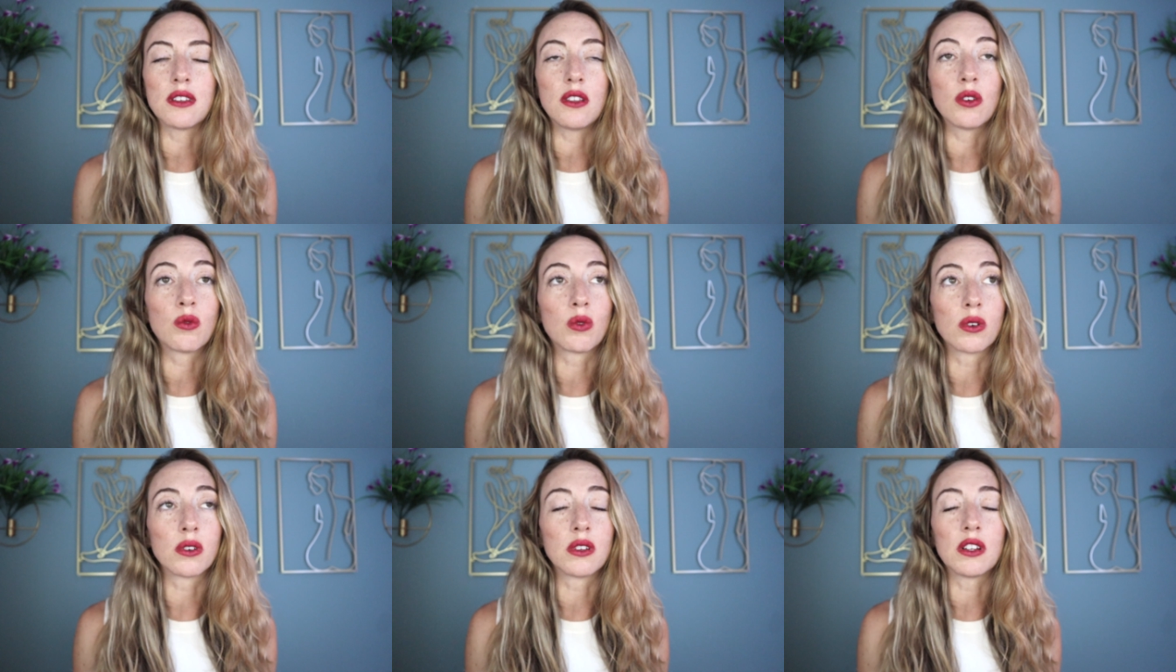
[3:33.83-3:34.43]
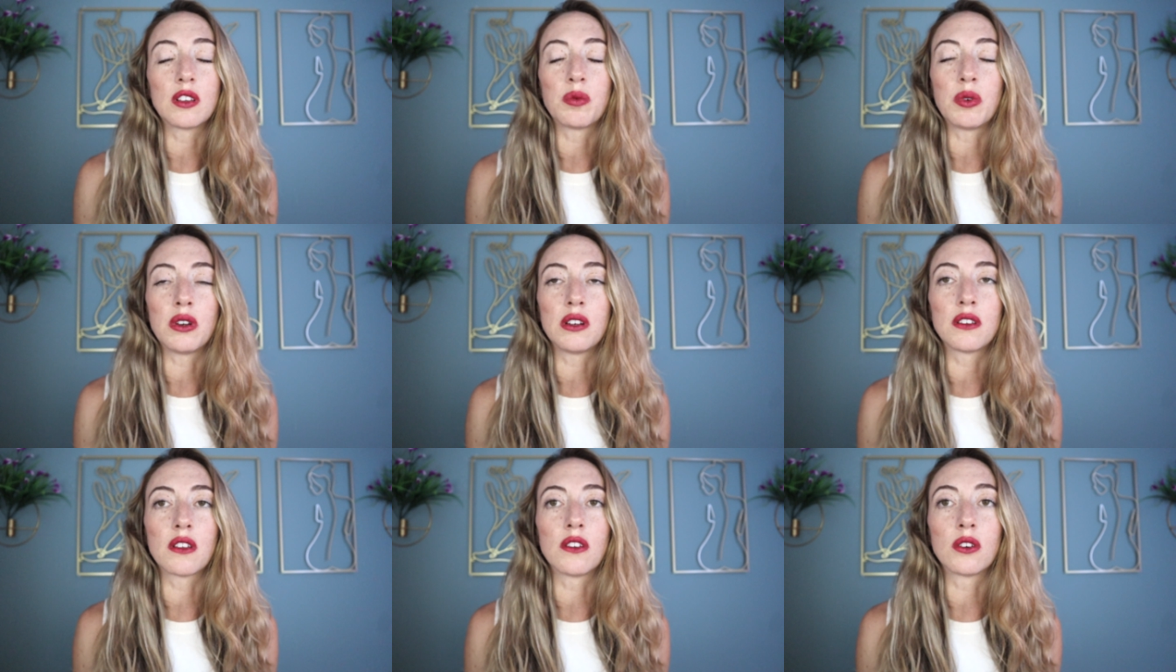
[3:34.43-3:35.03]
see the world,
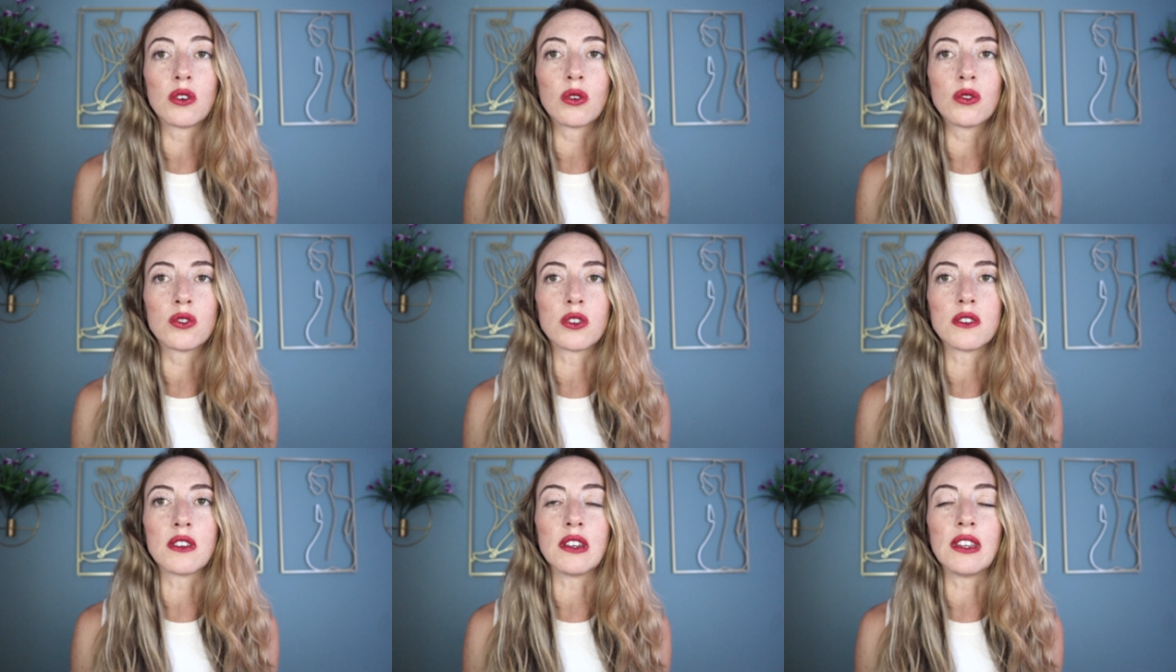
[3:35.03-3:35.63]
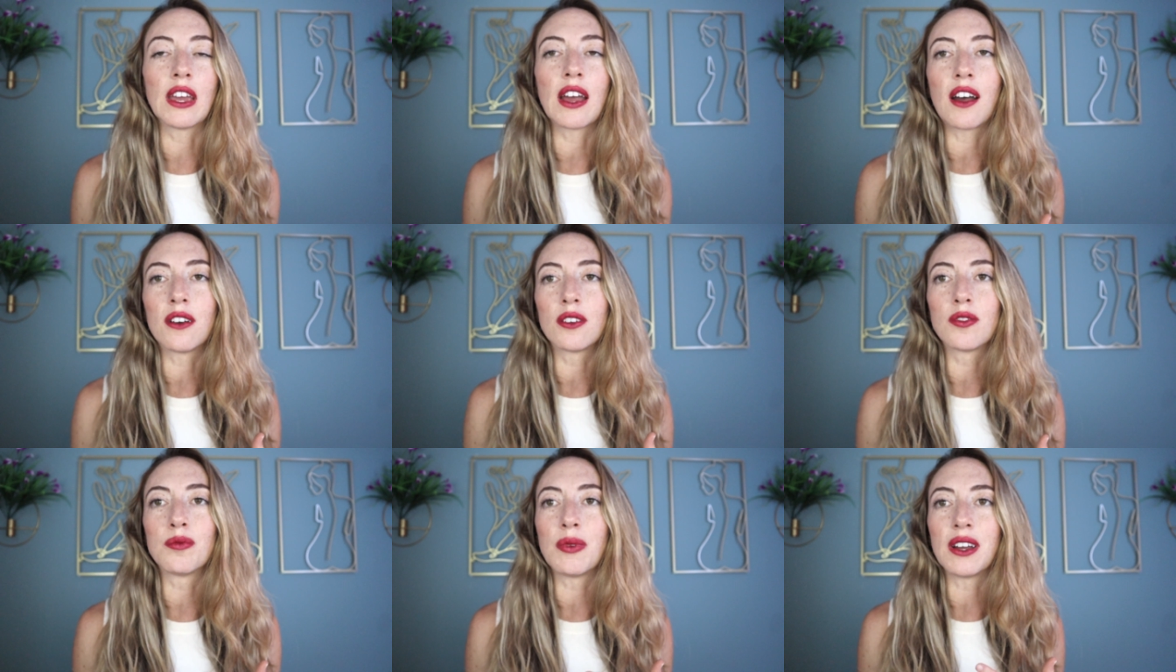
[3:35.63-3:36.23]
experience other cultures, and get
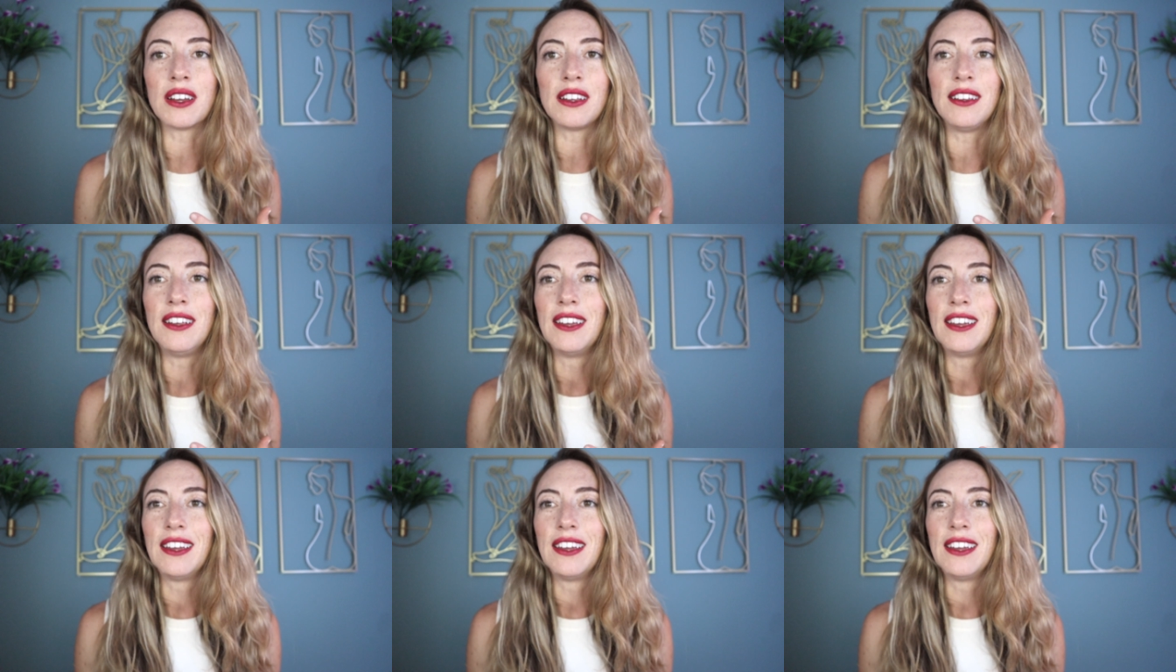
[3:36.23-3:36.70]
out of my